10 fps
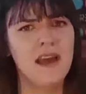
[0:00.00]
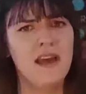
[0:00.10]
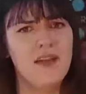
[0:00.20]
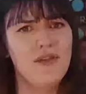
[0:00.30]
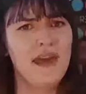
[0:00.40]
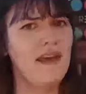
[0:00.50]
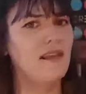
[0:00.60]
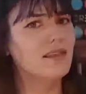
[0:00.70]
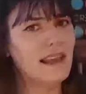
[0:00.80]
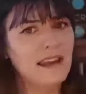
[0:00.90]
their
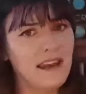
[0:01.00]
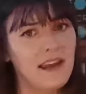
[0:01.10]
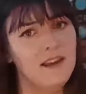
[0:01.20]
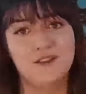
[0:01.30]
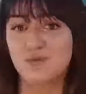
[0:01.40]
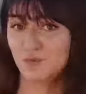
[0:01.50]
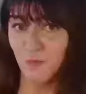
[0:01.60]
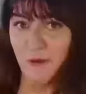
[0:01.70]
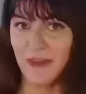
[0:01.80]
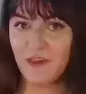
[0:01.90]
lineage,
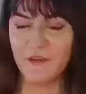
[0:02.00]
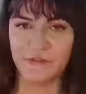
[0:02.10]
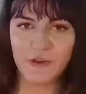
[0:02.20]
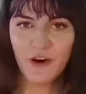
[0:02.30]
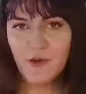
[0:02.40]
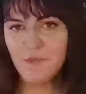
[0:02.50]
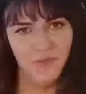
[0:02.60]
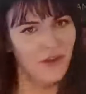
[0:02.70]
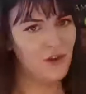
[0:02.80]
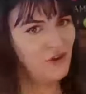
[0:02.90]
where they're from,
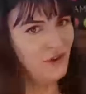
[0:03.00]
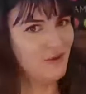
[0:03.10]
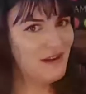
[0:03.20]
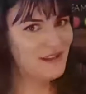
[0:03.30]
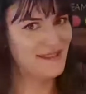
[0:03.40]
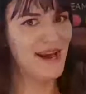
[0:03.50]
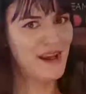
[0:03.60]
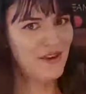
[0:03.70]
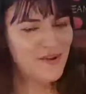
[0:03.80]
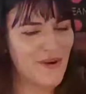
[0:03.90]
who you are the
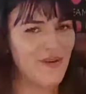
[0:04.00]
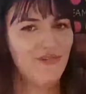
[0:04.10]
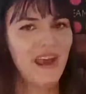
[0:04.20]
scion of,